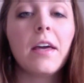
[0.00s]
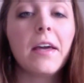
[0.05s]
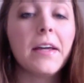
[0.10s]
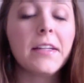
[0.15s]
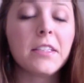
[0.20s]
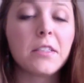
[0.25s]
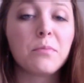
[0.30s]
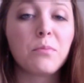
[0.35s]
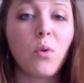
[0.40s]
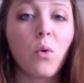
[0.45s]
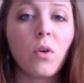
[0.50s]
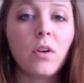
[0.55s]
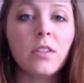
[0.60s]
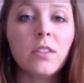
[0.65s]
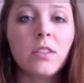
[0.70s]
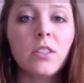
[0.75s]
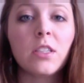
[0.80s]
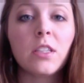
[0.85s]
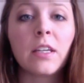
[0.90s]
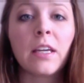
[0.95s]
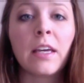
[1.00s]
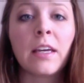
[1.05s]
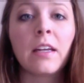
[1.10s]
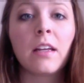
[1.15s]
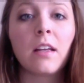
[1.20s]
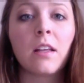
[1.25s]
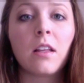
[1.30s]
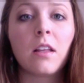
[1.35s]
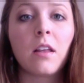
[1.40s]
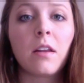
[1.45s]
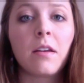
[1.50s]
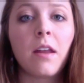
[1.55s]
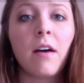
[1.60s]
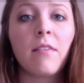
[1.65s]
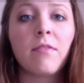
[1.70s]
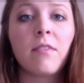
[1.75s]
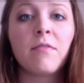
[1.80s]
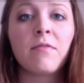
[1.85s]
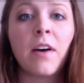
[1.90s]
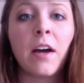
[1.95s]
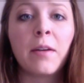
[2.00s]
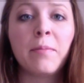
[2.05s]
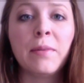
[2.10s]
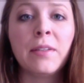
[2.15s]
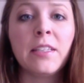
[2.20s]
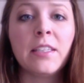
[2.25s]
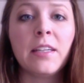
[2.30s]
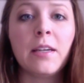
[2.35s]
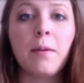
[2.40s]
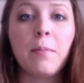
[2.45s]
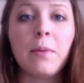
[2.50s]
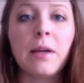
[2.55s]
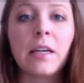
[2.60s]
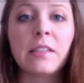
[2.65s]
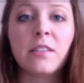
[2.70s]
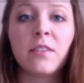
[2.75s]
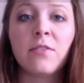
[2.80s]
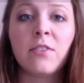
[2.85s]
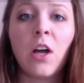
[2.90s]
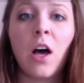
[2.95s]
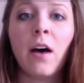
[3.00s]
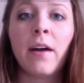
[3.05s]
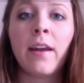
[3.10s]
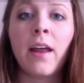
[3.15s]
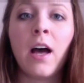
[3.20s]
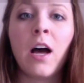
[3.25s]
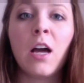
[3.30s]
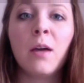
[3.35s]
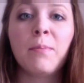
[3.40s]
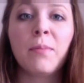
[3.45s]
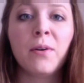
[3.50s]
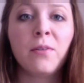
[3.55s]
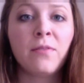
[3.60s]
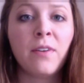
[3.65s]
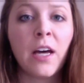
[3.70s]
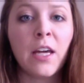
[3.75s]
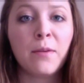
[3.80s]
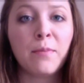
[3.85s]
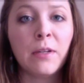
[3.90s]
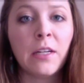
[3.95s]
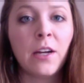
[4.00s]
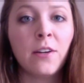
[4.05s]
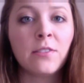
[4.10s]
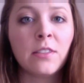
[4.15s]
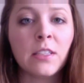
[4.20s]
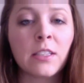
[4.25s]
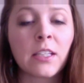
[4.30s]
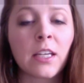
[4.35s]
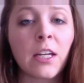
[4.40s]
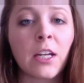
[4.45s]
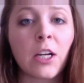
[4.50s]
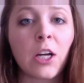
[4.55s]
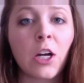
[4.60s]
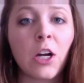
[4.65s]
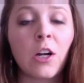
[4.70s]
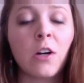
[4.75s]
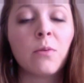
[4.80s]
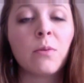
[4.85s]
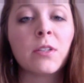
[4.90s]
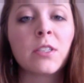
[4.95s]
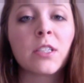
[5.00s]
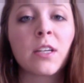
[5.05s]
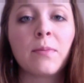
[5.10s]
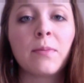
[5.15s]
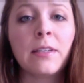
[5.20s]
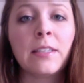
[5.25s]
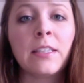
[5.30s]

It's important to get enough vitamin D because if not, hypovitaminosis can occur, which can be